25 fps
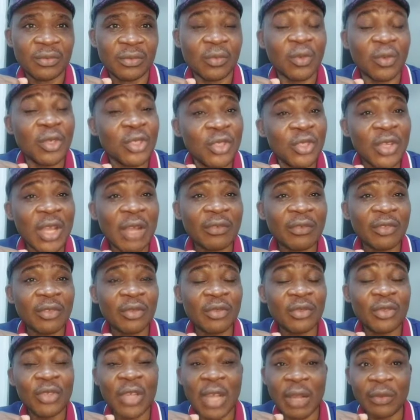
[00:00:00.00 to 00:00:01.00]
What do you have to do?
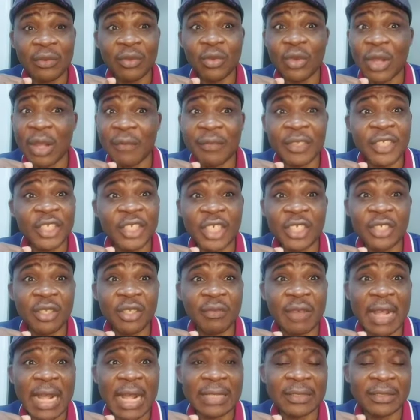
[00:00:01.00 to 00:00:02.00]
You have to have a change of
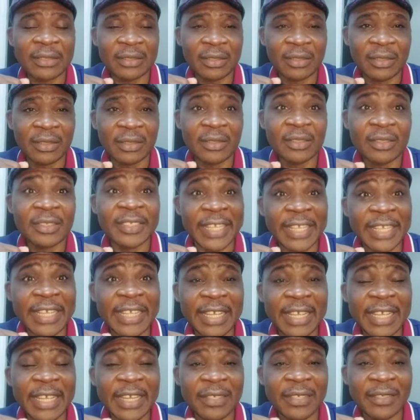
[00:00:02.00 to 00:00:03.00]
heart. Think
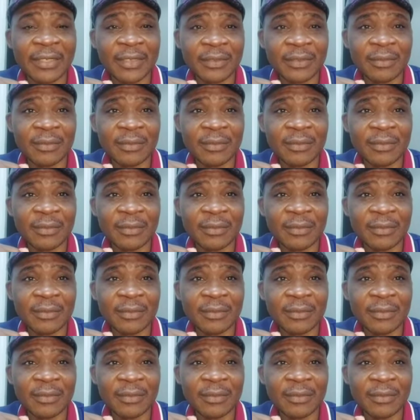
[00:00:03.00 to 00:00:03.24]
again.